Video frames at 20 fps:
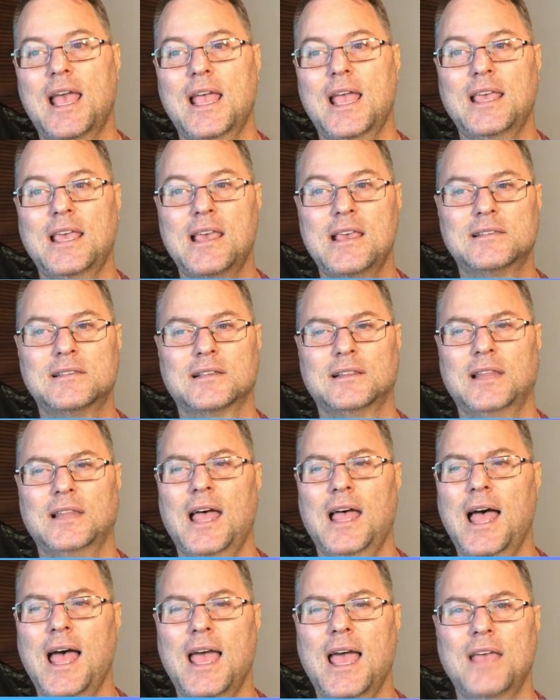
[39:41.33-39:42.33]

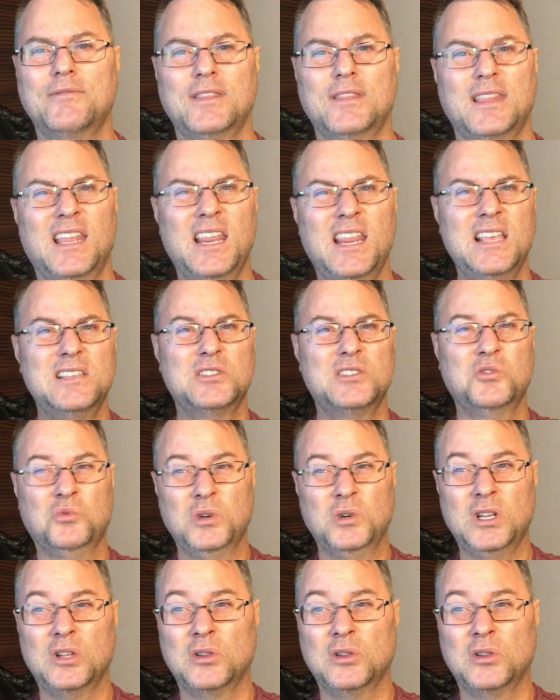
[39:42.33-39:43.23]
Lord of the world